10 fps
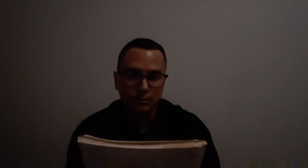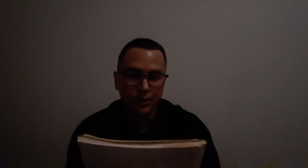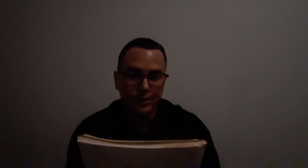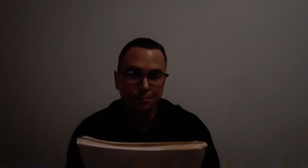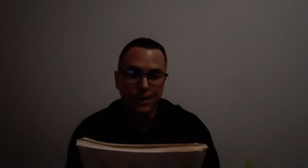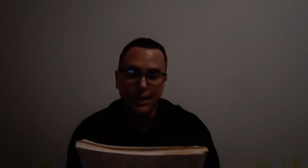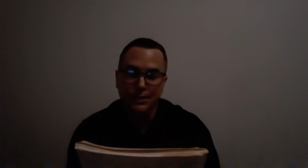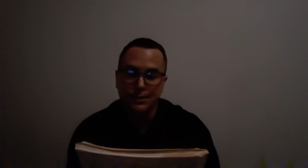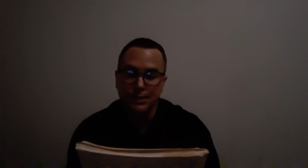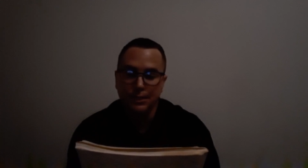in the back
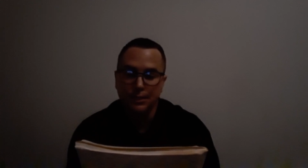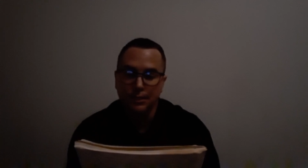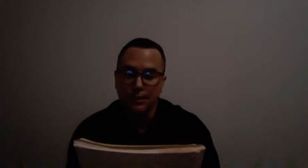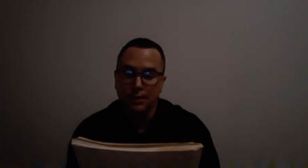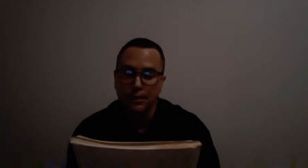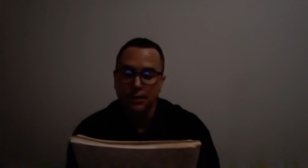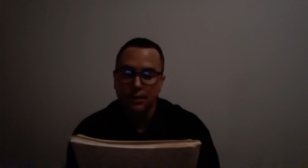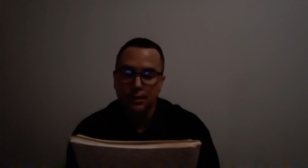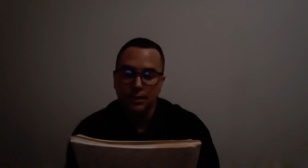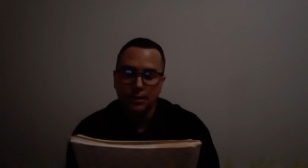seat,
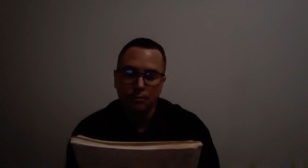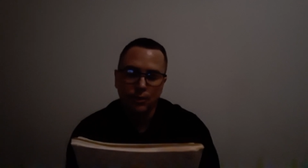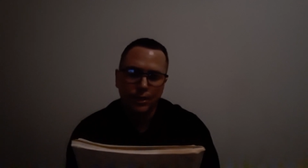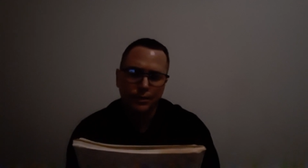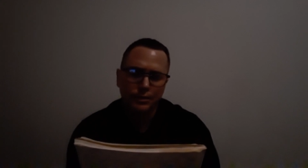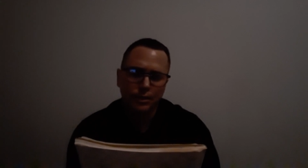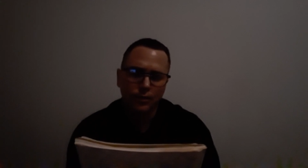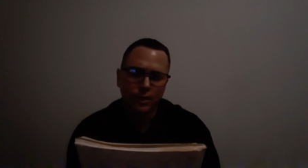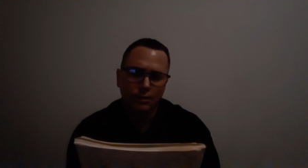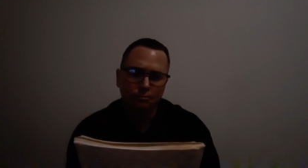because the
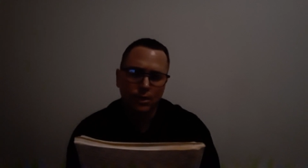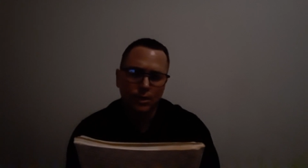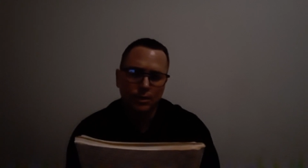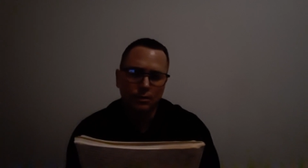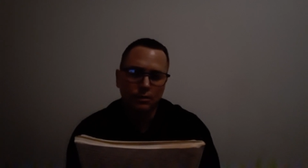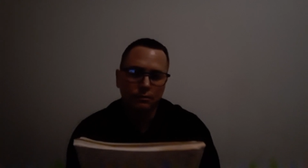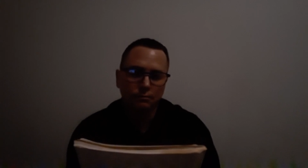cream burned.